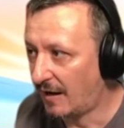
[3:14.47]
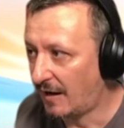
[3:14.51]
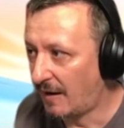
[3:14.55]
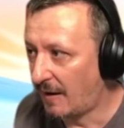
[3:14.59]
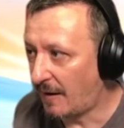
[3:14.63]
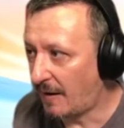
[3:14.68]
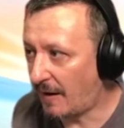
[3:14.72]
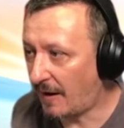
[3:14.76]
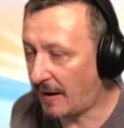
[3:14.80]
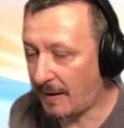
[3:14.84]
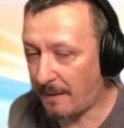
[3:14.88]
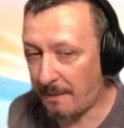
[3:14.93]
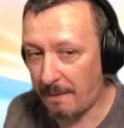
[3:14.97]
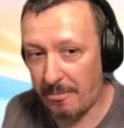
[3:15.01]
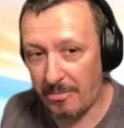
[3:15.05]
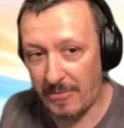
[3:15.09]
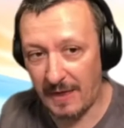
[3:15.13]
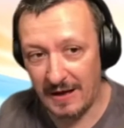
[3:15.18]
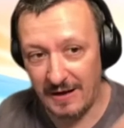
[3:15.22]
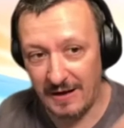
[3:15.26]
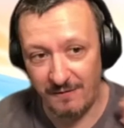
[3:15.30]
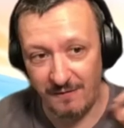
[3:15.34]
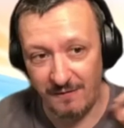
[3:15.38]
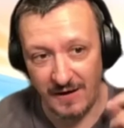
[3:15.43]
Uh,
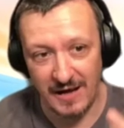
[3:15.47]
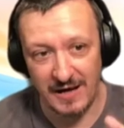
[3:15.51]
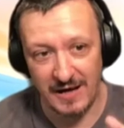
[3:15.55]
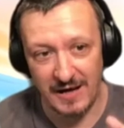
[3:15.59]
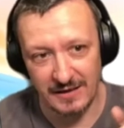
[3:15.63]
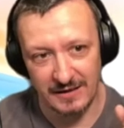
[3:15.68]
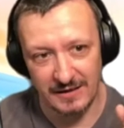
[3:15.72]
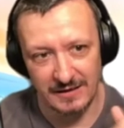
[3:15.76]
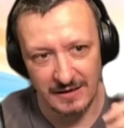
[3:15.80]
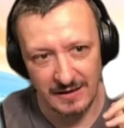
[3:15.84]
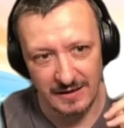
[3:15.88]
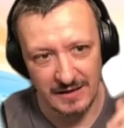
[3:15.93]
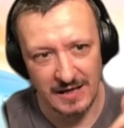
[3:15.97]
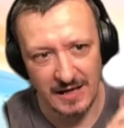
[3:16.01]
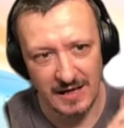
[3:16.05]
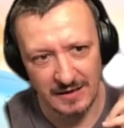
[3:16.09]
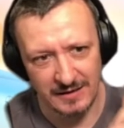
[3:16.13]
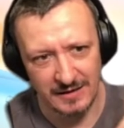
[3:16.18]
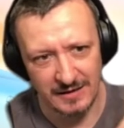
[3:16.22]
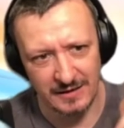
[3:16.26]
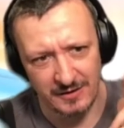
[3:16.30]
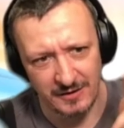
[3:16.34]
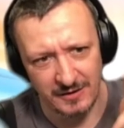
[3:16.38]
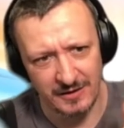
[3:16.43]
and finally, the,
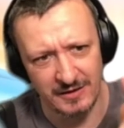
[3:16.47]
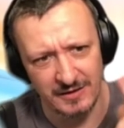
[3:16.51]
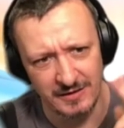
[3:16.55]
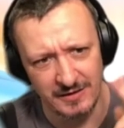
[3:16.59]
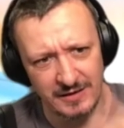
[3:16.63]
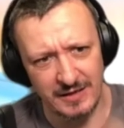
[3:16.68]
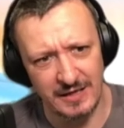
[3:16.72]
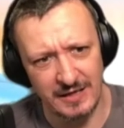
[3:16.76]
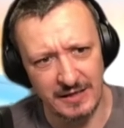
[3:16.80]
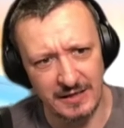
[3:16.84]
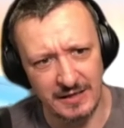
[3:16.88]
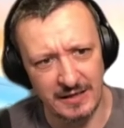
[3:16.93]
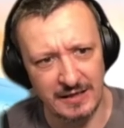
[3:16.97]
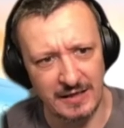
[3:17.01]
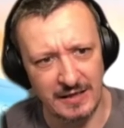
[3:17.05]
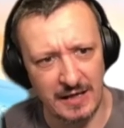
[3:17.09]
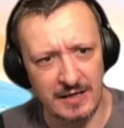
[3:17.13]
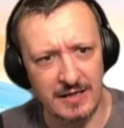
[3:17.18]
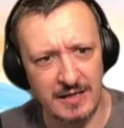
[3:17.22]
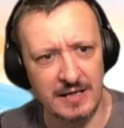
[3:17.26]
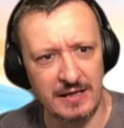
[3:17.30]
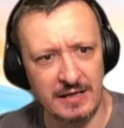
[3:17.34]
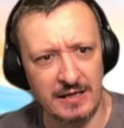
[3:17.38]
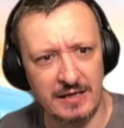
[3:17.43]
the third thing that I
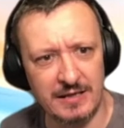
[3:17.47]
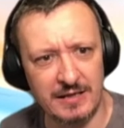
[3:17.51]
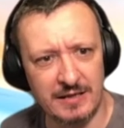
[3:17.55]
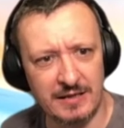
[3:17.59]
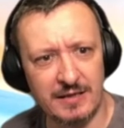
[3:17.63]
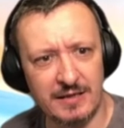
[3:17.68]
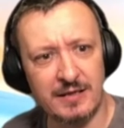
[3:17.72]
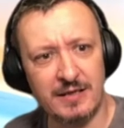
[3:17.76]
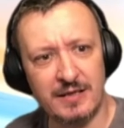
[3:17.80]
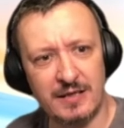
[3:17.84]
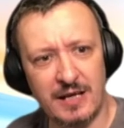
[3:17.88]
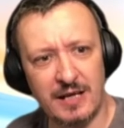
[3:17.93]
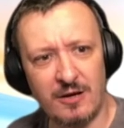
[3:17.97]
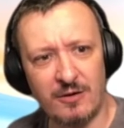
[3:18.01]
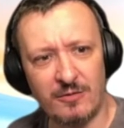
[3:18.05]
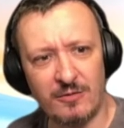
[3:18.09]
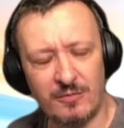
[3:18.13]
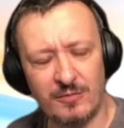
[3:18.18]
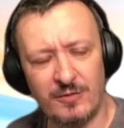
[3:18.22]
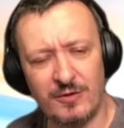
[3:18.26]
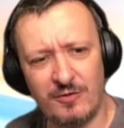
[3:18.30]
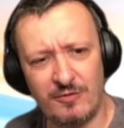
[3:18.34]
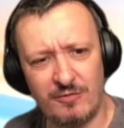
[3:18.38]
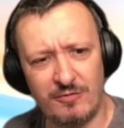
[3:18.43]
think is kind of
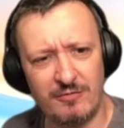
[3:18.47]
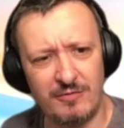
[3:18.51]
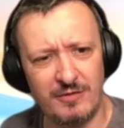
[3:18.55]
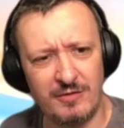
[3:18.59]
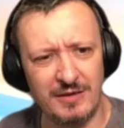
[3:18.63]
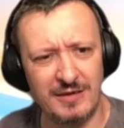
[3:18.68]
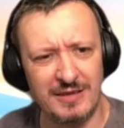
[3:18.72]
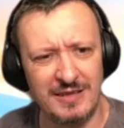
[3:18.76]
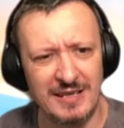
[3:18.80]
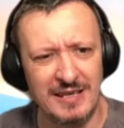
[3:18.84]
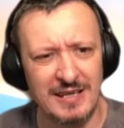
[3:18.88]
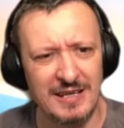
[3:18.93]
uh,